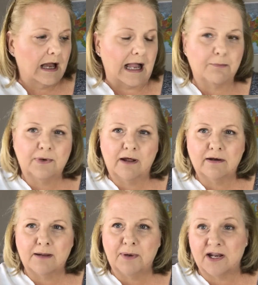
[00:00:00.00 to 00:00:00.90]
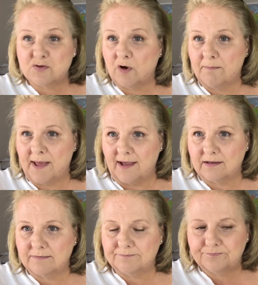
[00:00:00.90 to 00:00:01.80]
I went out and I bought a
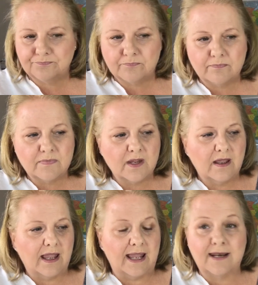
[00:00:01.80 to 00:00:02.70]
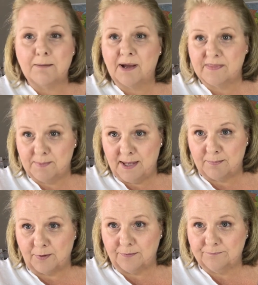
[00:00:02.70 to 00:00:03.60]
12-pack. And I bought the
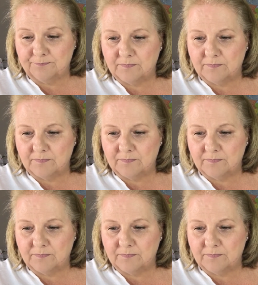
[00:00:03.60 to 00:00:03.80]
paper.